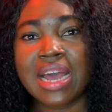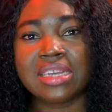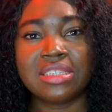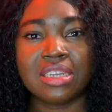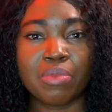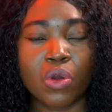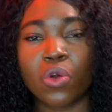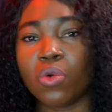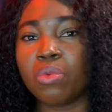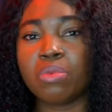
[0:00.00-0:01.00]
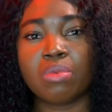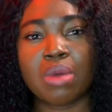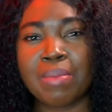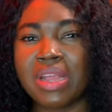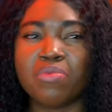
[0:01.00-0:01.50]
asked him,
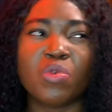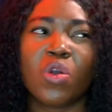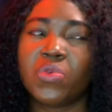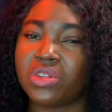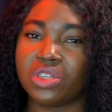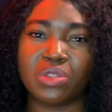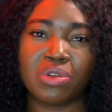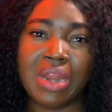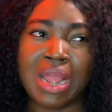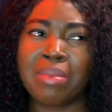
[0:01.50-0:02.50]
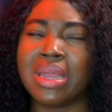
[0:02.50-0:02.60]
we all know the story.